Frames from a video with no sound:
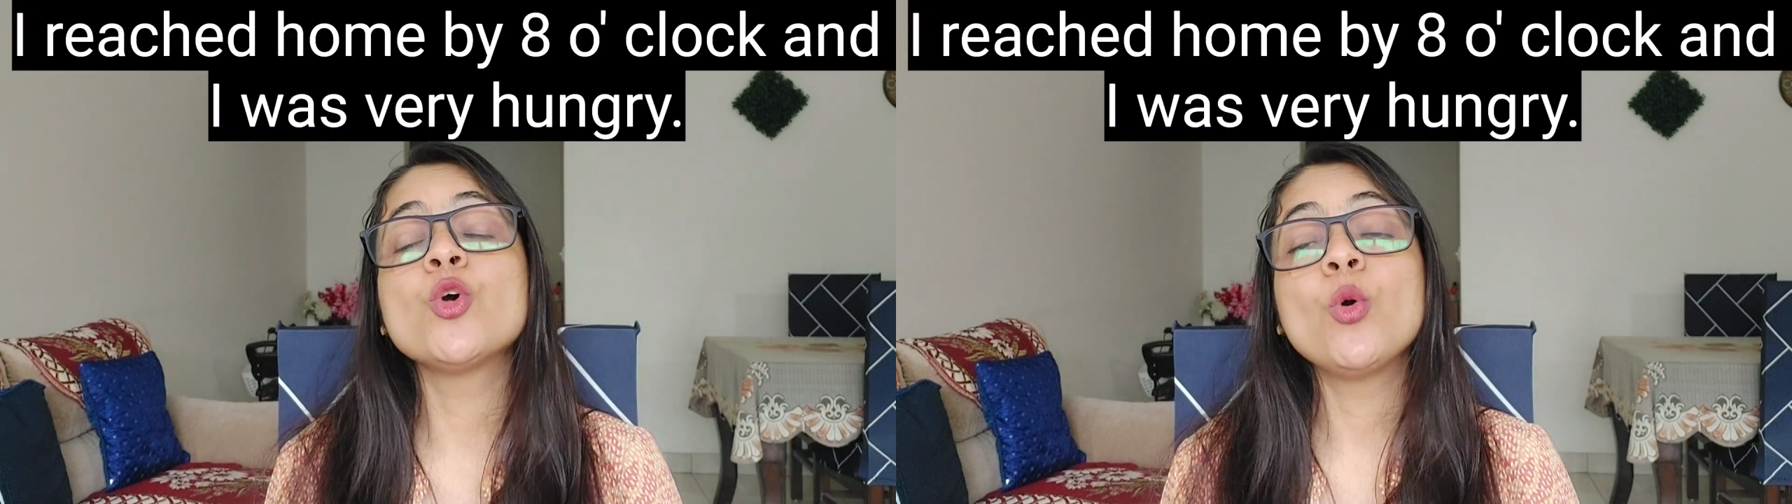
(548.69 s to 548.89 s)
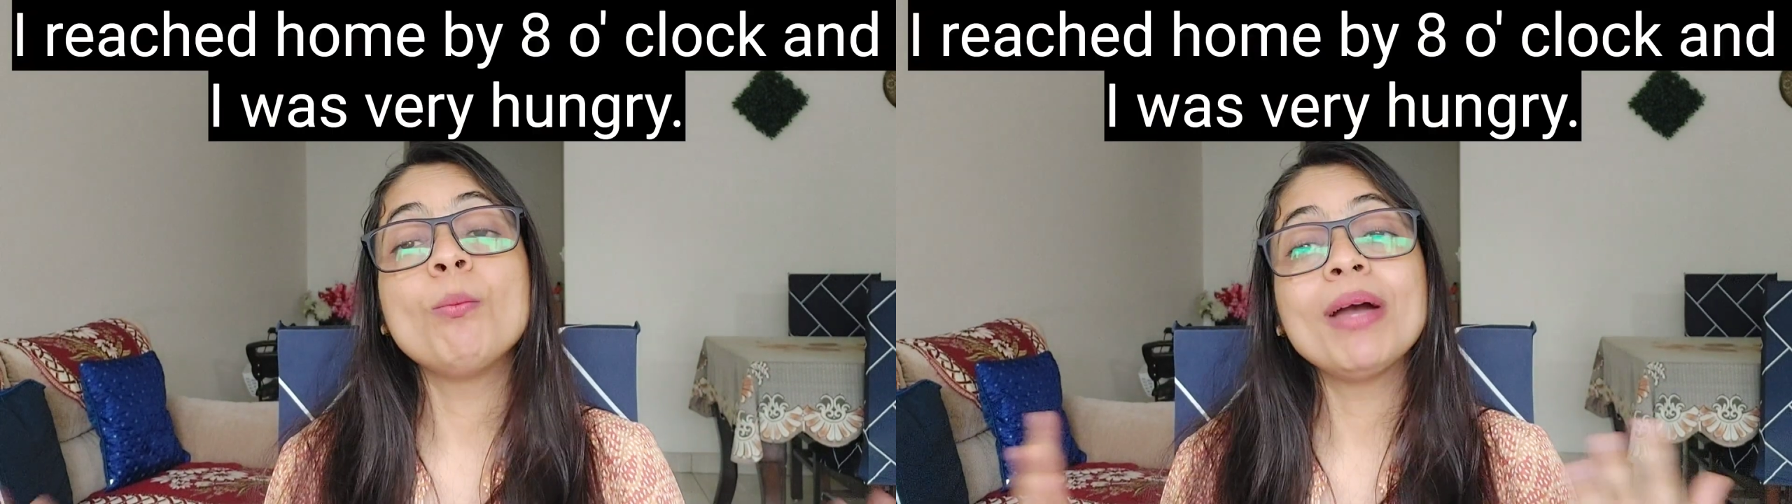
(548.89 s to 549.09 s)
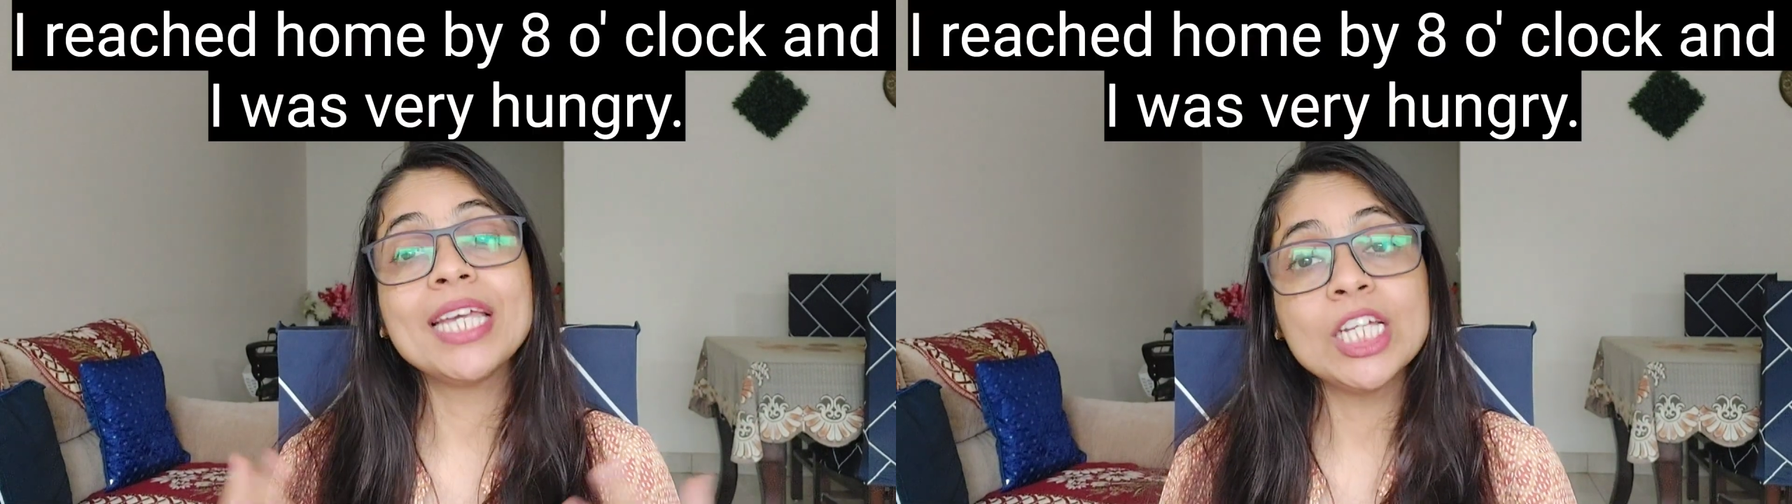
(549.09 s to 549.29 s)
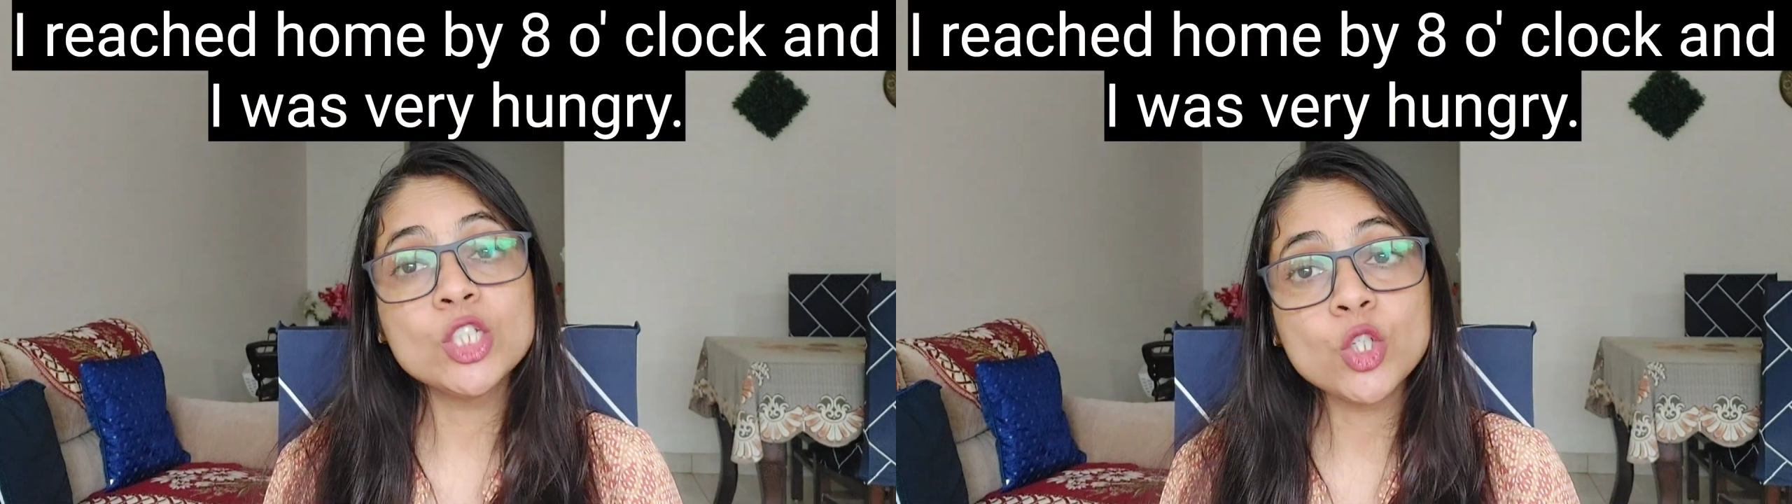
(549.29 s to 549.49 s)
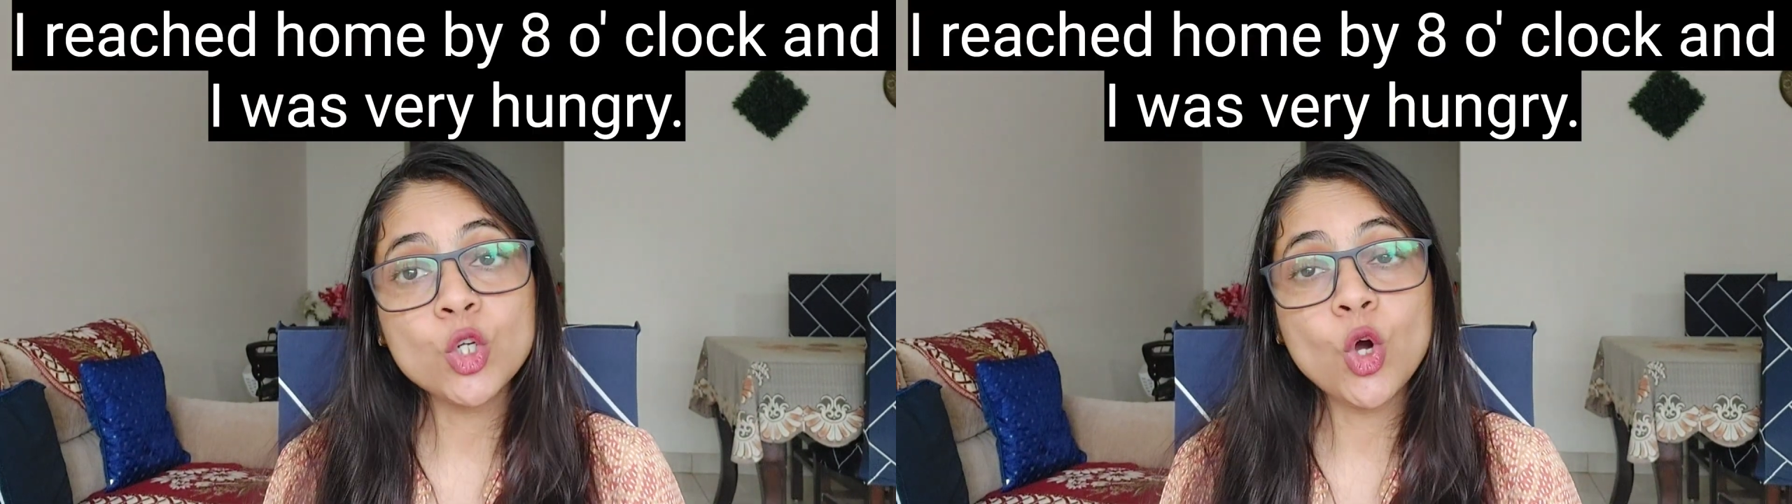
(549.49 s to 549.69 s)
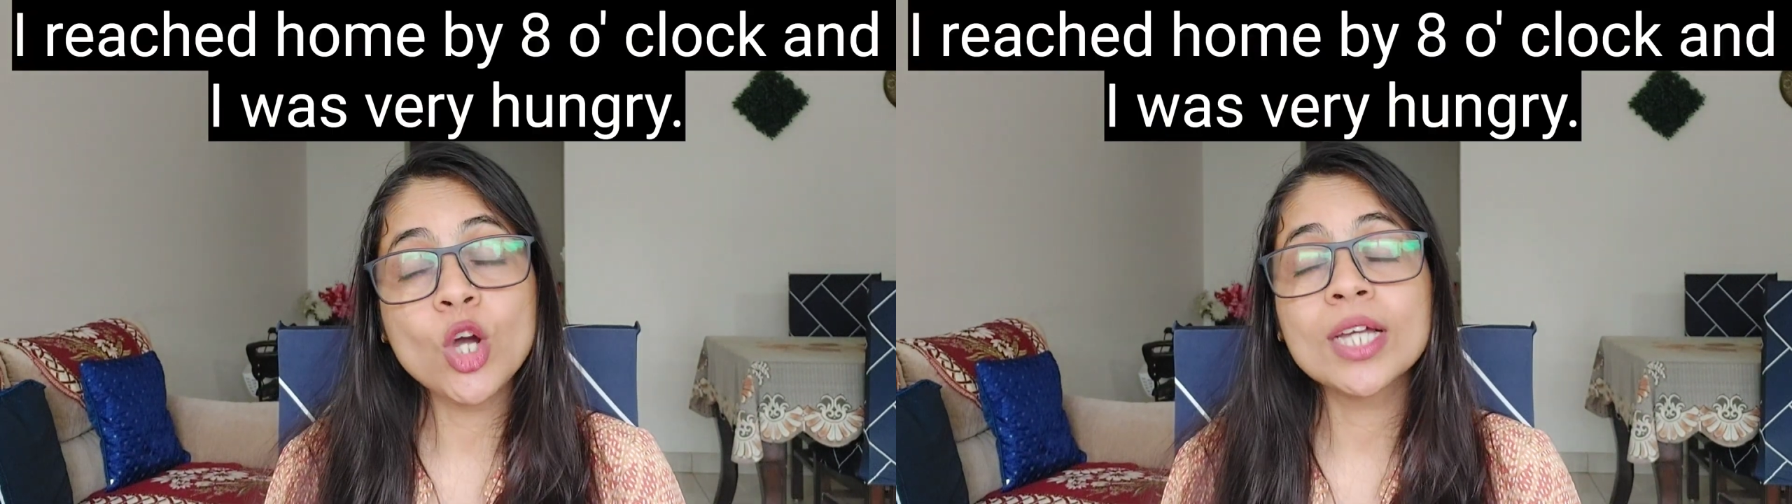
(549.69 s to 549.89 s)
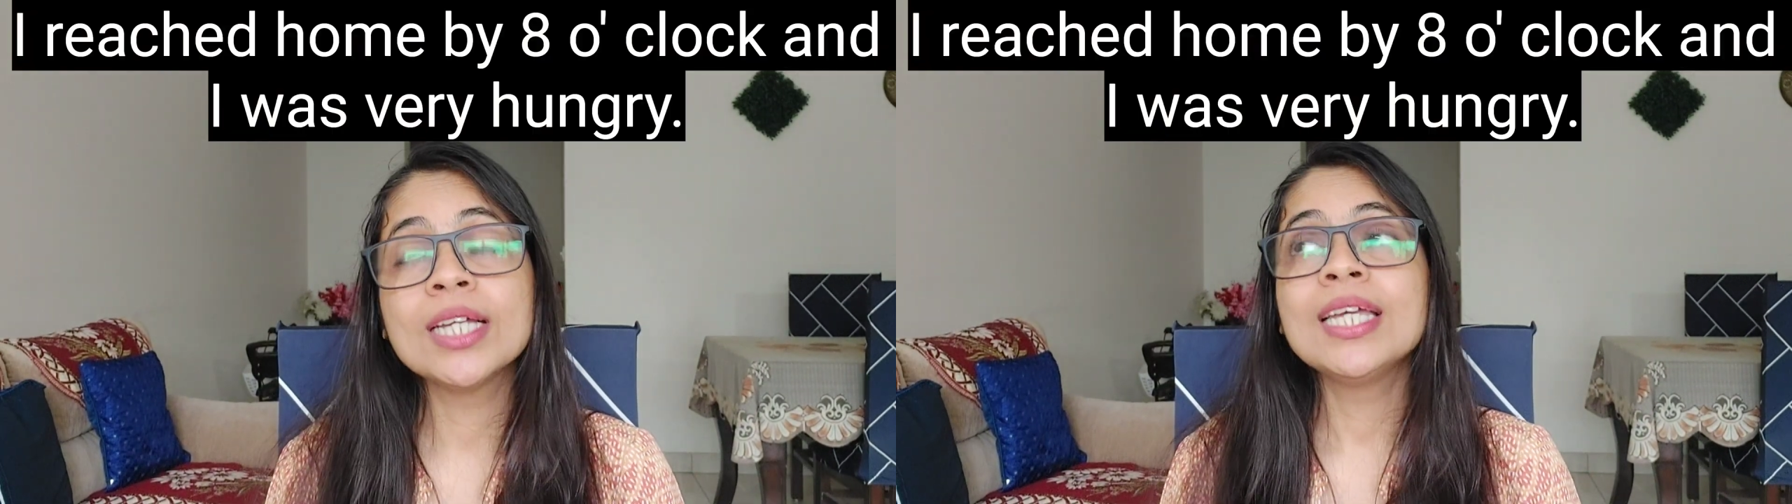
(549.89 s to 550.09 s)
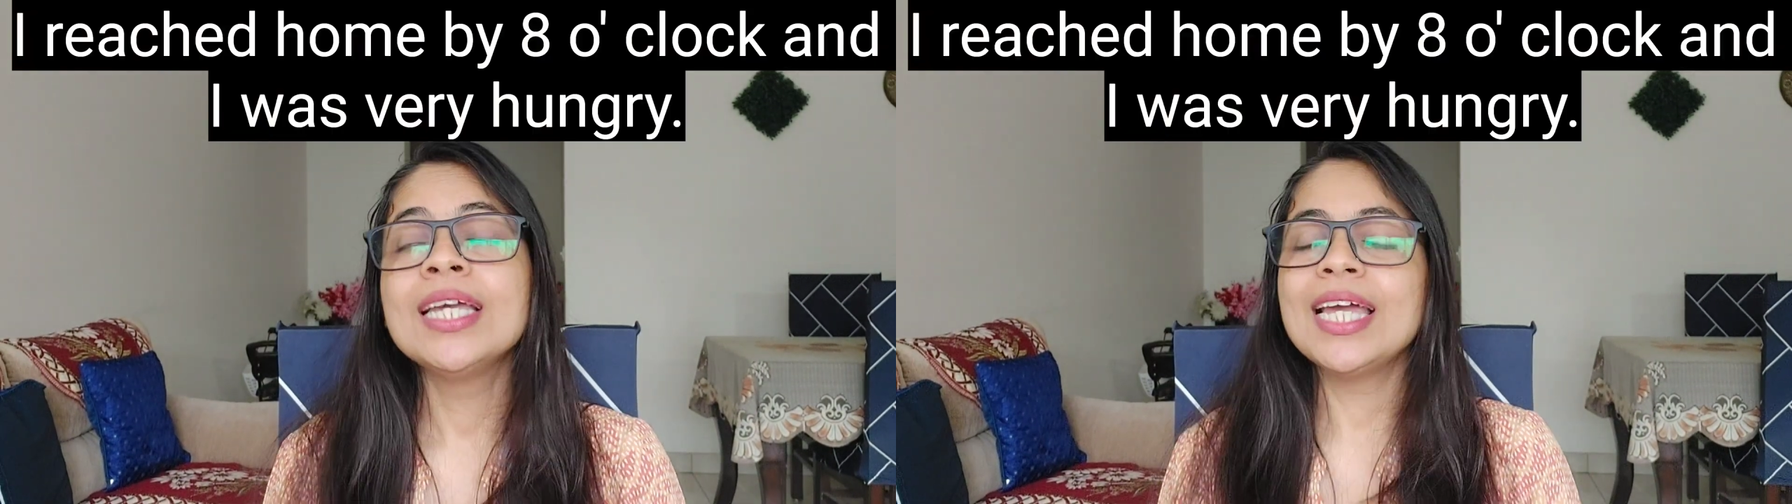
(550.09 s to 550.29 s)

home by 8 o'clock